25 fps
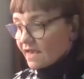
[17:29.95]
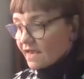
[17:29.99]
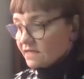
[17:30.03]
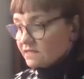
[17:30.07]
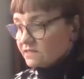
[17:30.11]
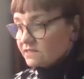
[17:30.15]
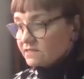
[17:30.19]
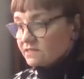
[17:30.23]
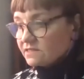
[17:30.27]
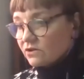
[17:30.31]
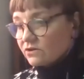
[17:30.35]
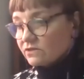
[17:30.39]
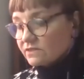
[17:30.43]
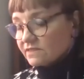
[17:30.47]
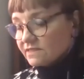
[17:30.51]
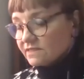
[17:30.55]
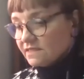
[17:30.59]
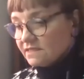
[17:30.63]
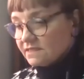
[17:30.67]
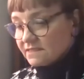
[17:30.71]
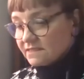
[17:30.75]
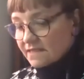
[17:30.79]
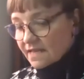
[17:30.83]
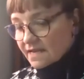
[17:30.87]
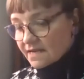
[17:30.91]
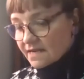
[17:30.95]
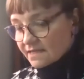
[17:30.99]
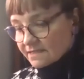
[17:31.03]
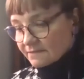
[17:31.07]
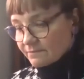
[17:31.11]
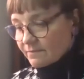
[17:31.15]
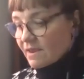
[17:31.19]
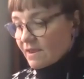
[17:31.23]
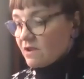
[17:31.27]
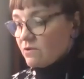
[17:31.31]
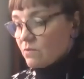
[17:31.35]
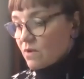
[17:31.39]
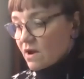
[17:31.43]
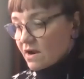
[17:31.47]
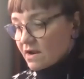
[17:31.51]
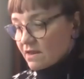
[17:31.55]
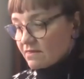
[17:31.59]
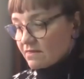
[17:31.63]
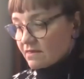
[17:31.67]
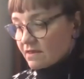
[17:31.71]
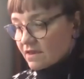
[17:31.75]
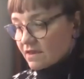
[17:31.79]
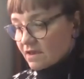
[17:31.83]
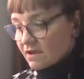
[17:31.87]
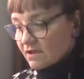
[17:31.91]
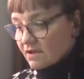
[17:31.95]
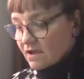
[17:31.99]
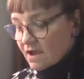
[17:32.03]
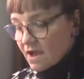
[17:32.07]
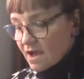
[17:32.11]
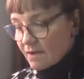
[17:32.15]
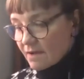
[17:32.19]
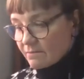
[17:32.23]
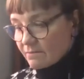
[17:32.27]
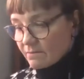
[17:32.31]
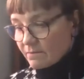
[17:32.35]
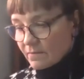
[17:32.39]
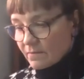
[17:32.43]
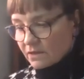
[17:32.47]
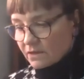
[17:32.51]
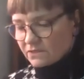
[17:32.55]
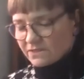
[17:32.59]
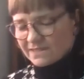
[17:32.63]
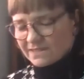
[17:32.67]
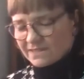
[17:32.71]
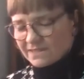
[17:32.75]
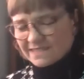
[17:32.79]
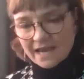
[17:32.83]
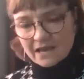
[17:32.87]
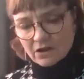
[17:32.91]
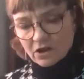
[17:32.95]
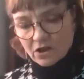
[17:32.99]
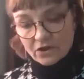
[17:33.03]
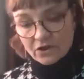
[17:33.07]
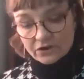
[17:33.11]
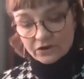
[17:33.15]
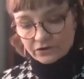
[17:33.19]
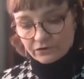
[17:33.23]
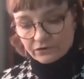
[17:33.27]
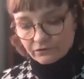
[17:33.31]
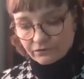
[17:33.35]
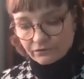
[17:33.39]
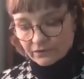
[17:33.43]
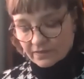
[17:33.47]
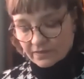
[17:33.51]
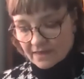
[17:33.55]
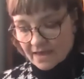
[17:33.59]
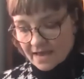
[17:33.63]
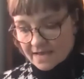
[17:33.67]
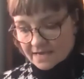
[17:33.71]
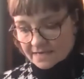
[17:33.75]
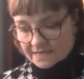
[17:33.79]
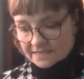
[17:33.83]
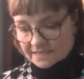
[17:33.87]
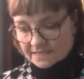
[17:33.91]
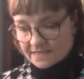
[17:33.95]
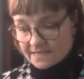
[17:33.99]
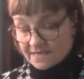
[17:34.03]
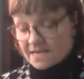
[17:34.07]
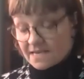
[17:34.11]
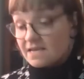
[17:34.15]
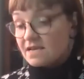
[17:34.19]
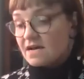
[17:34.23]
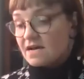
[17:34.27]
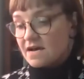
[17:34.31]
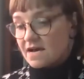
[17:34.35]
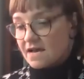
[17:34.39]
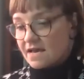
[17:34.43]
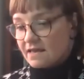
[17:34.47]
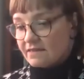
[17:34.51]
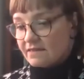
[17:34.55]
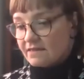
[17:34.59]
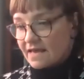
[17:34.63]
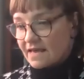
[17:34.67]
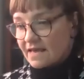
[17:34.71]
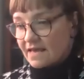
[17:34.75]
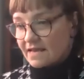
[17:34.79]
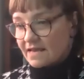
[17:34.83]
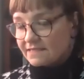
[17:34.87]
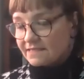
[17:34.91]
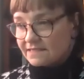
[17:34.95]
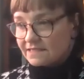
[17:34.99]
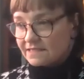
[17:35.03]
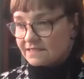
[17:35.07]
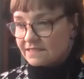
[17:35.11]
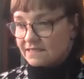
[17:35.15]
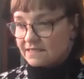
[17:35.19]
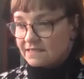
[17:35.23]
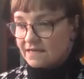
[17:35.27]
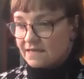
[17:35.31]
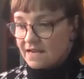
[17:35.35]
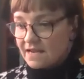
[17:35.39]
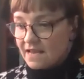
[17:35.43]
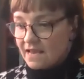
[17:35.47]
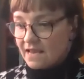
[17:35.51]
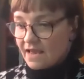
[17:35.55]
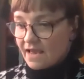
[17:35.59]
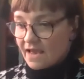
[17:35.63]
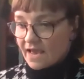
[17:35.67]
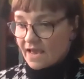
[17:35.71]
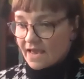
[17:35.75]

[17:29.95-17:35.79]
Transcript: And so since then, it's been one of the um, most downloaded for that year and that edition.